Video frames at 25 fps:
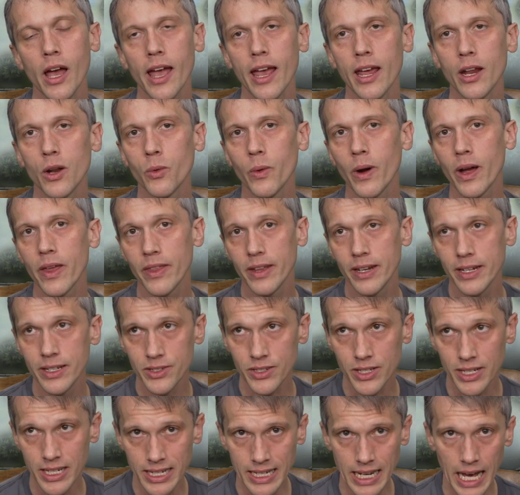in a way that
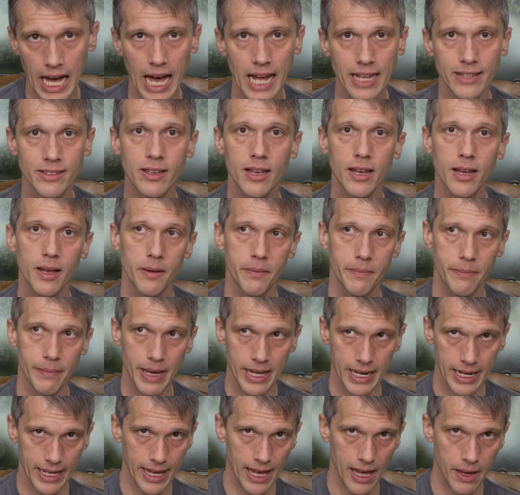is not
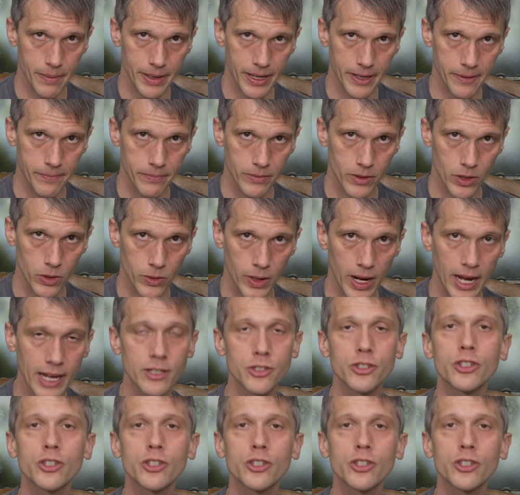metagaming, all right?